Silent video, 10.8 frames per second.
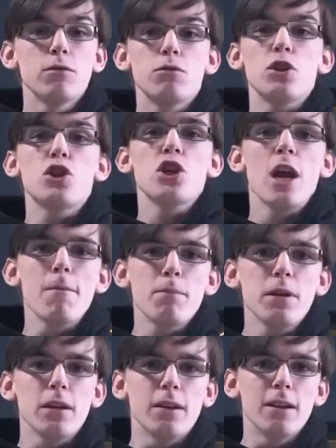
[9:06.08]
The
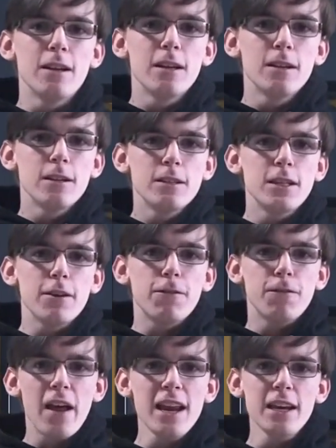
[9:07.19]
champion,
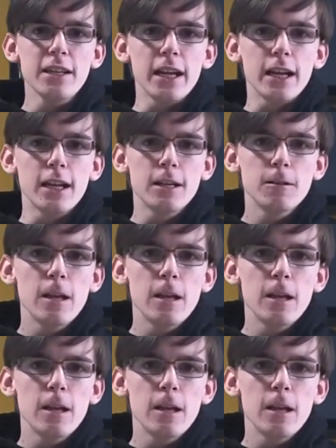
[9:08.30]
defending.